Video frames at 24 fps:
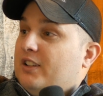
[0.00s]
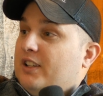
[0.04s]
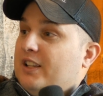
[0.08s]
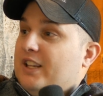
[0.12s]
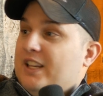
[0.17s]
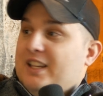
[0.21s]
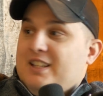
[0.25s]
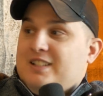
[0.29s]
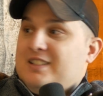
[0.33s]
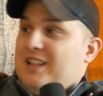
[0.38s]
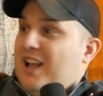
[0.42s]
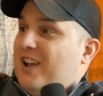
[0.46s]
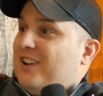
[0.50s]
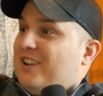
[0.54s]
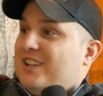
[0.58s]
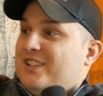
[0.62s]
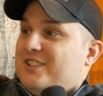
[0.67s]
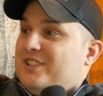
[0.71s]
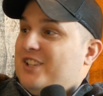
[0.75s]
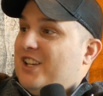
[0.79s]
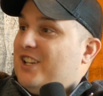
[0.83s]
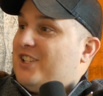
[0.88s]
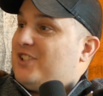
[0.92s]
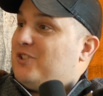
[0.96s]
He's not going
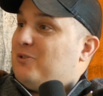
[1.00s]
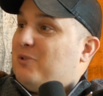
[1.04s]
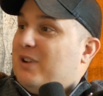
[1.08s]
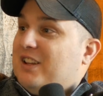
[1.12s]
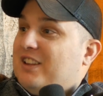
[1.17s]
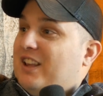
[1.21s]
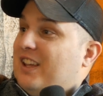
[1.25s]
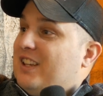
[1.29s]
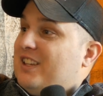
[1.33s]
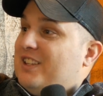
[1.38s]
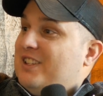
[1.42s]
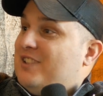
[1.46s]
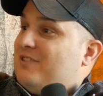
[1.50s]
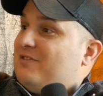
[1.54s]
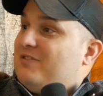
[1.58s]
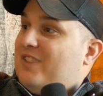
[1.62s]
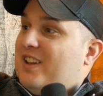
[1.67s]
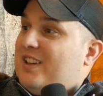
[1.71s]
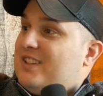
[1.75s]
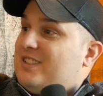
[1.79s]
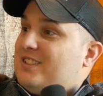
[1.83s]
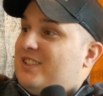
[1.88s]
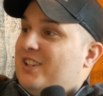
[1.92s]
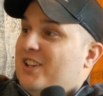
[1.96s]
to change the way that he
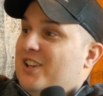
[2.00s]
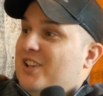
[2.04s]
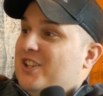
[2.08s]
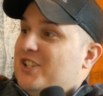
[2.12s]
invests.